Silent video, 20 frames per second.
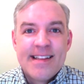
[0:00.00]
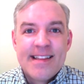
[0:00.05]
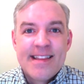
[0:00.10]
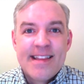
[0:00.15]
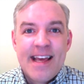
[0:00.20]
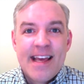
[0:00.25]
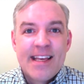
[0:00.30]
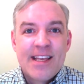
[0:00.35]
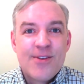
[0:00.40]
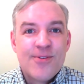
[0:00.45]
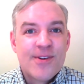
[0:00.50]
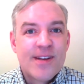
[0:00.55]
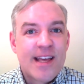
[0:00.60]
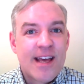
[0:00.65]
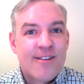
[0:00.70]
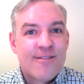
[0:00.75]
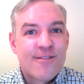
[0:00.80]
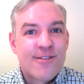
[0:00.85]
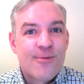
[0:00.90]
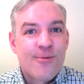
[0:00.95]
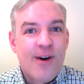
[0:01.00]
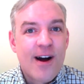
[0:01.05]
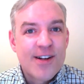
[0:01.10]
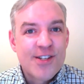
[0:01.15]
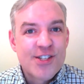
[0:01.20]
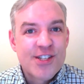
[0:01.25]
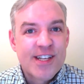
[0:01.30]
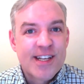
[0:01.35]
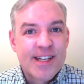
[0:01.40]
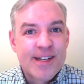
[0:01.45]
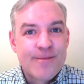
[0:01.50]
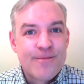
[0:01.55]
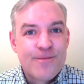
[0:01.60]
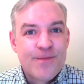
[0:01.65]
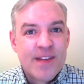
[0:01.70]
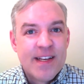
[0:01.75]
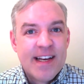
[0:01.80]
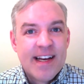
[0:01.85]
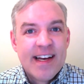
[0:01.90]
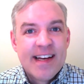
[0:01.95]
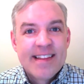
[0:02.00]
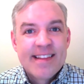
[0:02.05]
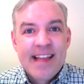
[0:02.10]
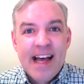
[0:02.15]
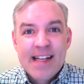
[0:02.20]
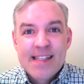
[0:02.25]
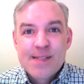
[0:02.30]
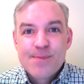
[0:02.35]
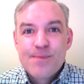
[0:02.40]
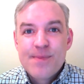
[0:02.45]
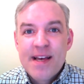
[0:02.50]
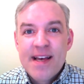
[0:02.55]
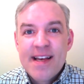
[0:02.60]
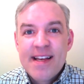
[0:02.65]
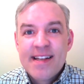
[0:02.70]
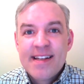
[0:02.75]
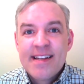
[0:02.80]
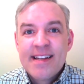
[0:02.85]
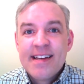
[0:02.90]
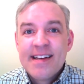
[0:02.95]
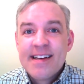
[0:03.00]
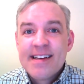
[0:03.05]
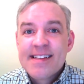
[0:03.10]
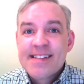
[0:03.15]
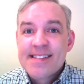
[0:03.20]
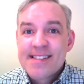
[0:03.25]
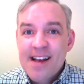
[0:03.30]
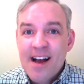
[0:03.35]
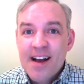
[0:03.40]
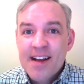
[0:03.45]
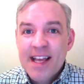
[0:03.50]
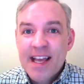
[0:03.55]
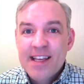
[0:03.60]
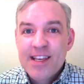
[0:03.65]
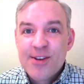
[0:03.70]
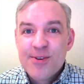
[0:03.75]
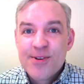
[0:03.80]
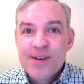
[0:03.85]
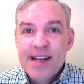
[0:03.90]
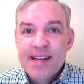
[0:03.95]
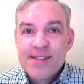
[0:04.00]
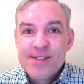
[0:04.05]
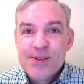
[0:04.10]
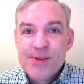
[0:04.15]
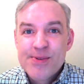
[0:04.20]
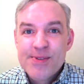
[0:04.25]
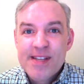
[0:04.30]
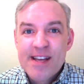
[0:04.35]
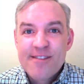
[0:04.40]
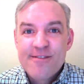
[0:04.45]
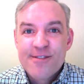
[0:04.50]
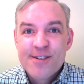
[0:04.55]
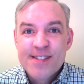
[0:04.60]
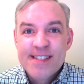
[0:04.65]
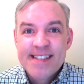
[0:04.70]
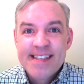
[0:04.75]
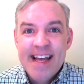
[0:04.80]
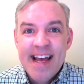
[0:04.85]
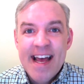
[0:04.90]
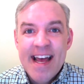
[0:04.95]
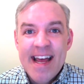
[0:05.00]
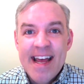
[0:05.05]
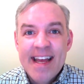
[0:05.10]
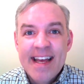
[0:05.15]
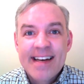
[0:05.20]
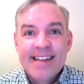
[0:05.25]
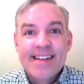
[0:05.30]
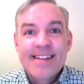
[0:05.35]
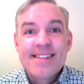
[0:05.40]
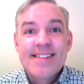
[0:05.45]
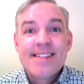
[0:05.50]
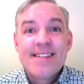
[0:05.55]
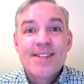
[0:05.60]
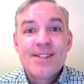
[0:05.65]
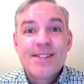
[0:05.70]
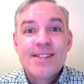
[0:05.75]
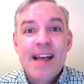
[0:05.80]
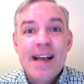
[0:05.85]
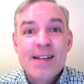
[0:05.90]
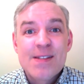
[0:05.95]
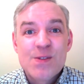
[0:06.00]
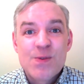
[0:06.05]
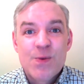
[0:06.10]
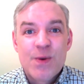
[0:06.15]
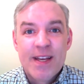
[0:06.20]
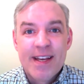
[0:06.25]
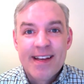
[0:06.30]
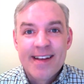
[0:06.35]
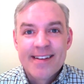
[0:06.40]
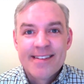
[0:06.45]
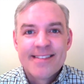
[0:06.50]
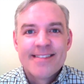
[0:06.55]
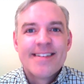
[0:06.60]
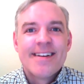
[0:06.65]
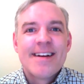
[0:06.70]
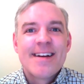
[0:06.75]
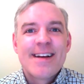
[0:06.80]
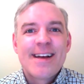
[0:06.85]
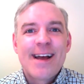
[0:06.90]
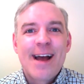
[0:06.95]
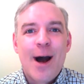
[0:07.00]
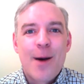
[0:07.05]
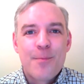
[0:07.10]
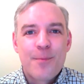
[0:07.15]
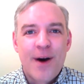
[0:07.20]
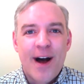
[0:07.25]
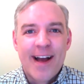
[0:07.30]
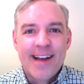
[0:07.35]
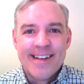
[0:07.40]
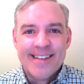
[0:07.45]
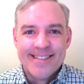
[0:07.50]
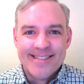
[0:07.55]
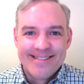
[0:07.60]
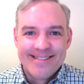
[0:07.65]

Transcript: thank you again for watching. That's been Sake Q&A Tuesday for today, and until next week, kanpai.